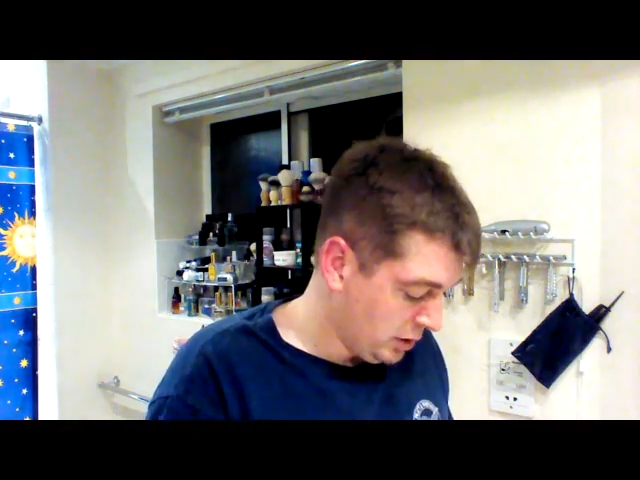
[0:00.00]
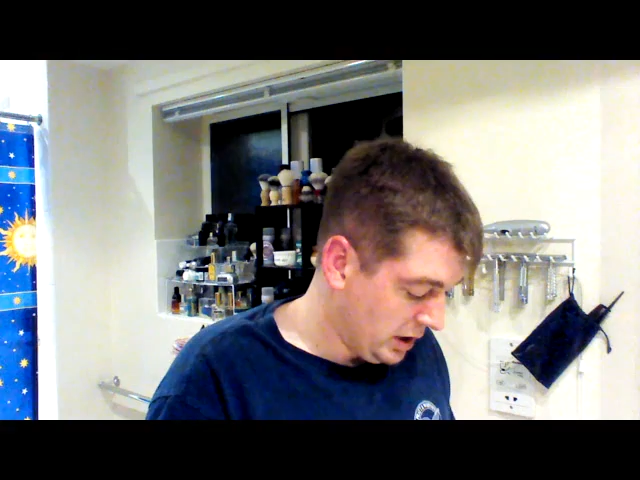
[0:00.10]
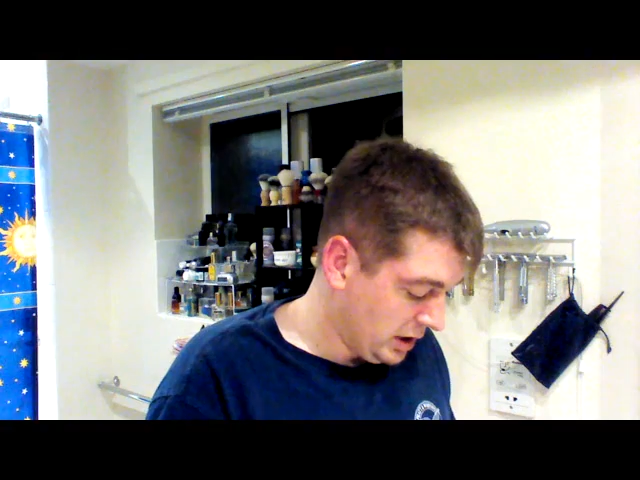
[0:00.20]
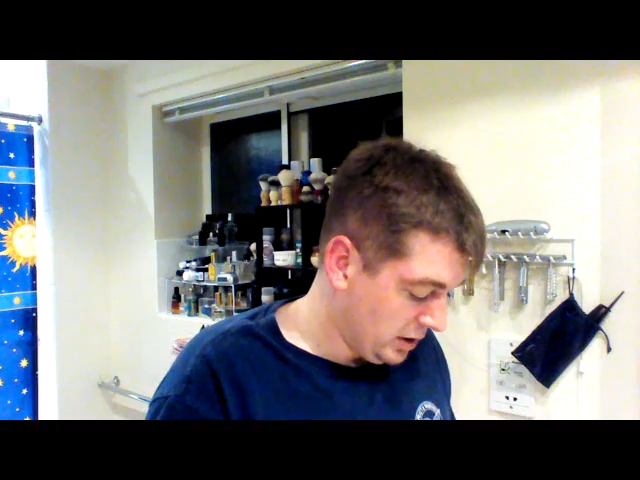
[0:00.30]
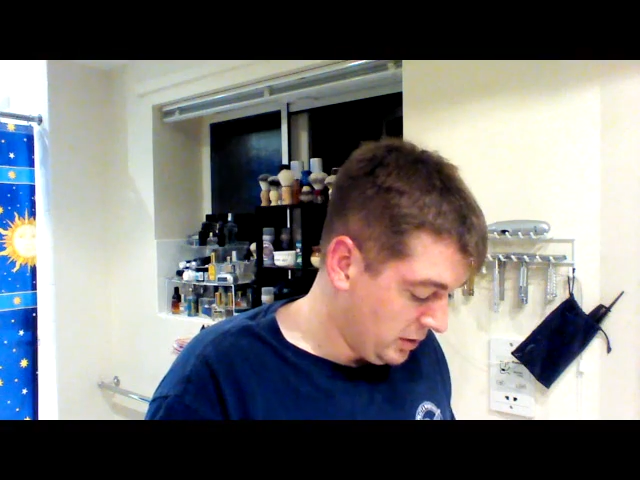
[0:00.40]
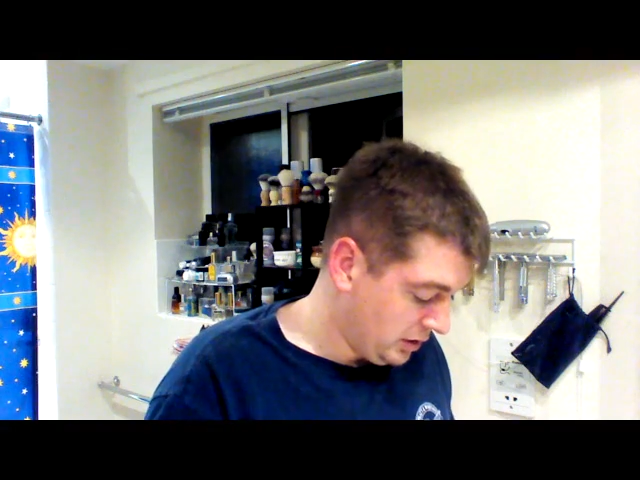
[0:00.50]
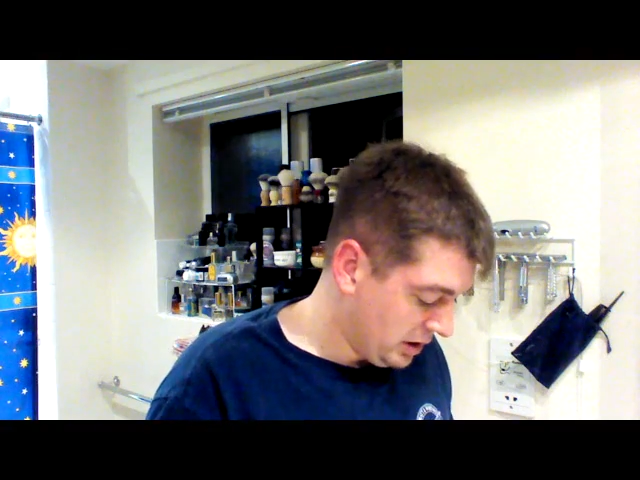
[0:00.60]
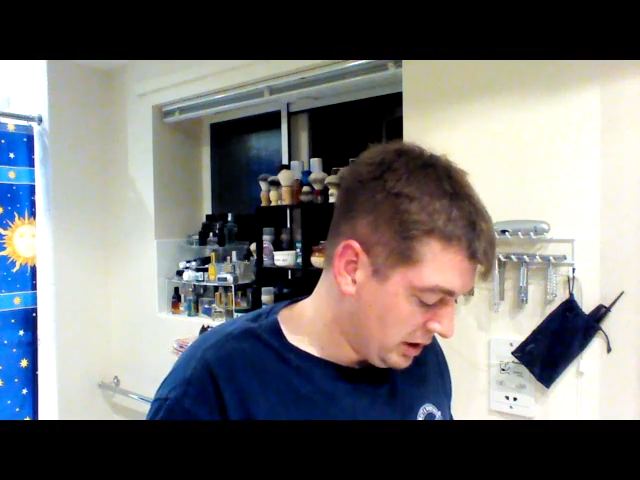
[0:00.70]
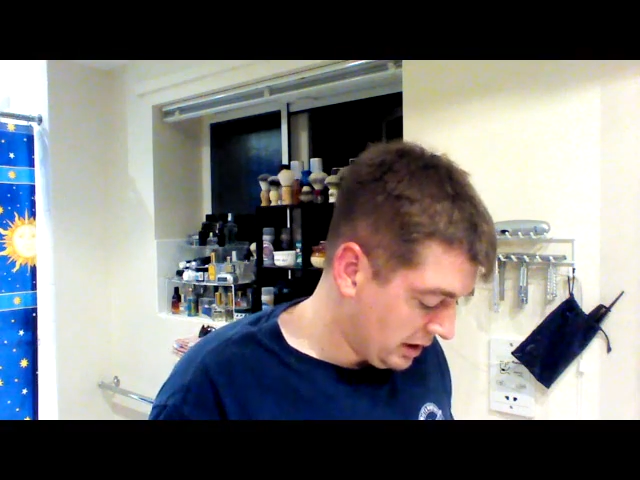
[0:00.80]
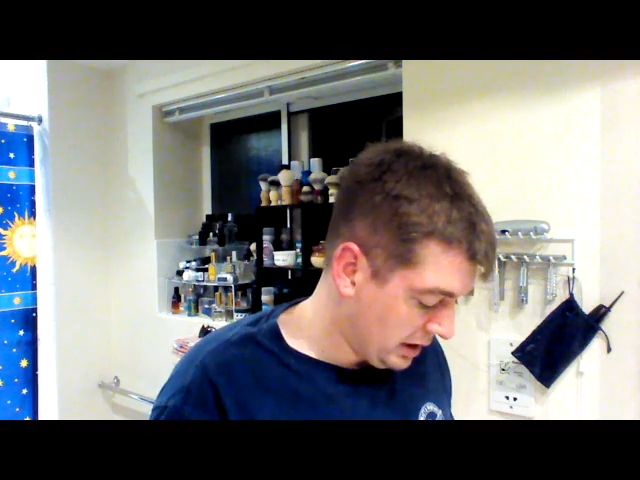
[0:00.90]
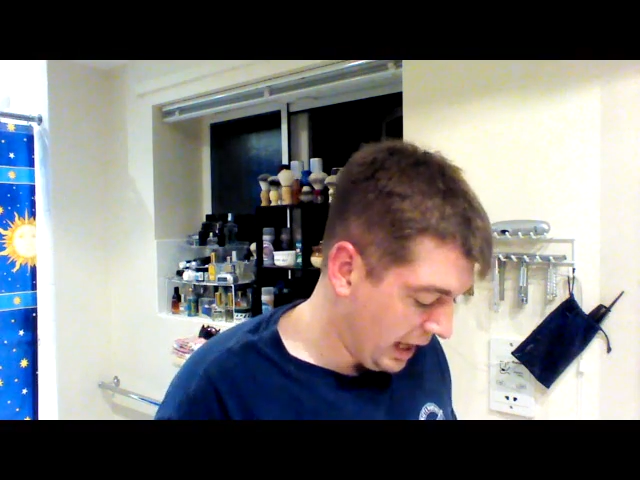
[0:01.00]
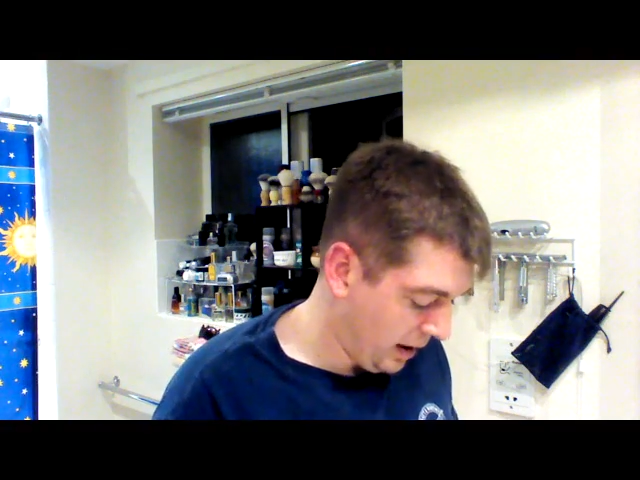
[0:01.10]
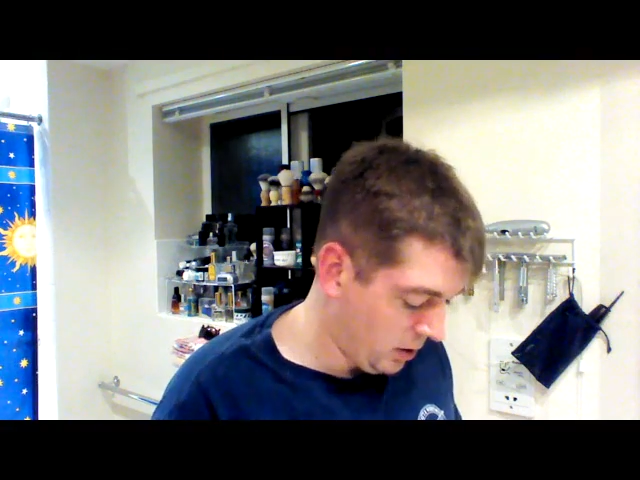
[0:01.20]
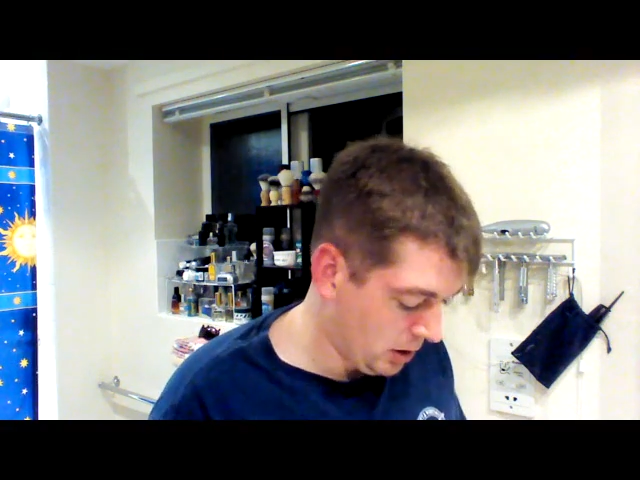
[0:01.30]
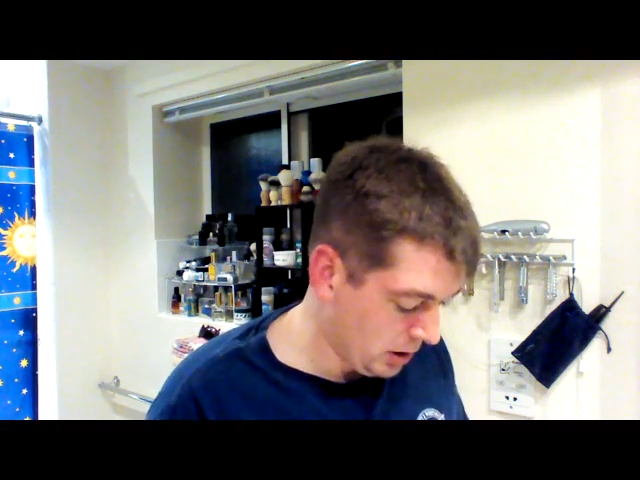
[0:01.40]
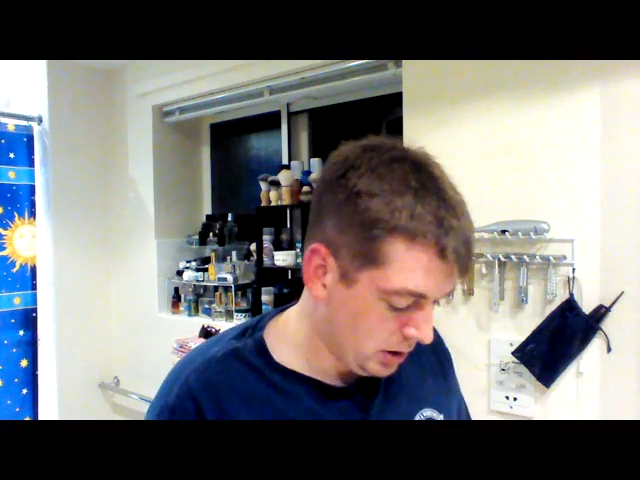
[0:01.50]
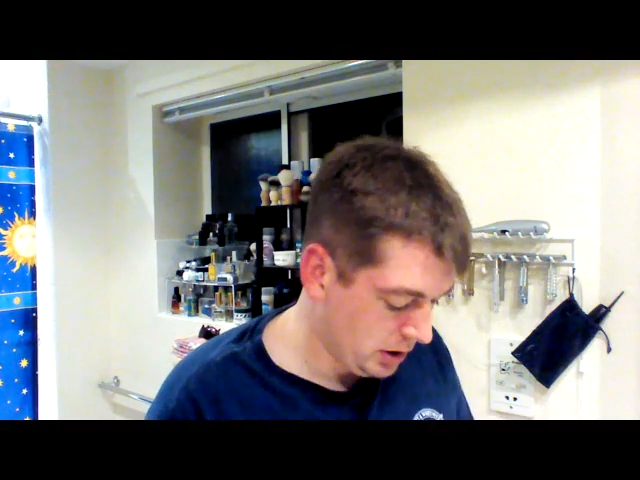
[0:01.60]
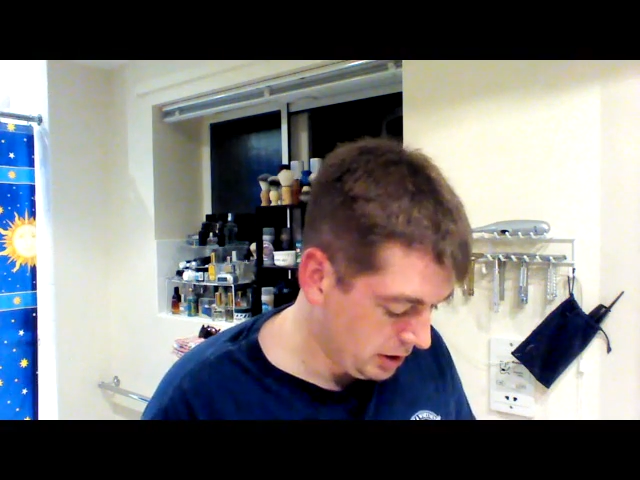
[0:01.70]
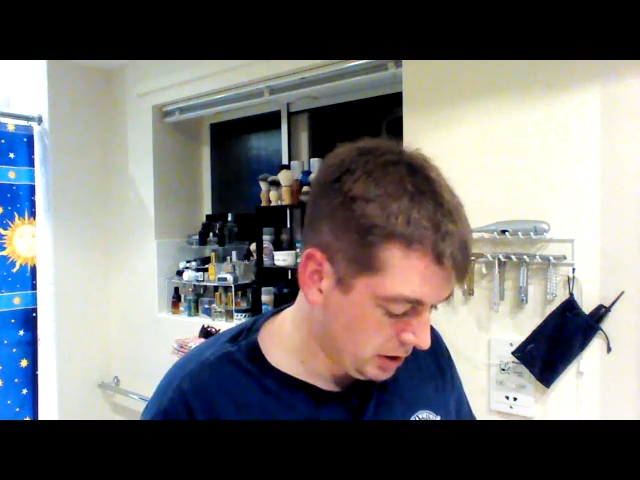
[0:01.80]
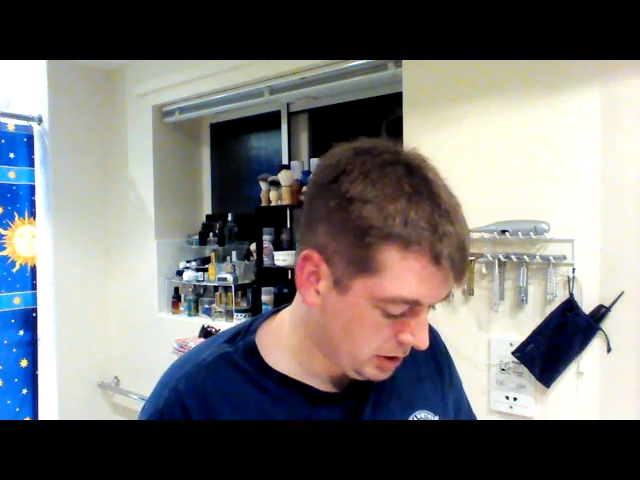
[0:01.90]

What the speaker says: But, you know, it's not that hard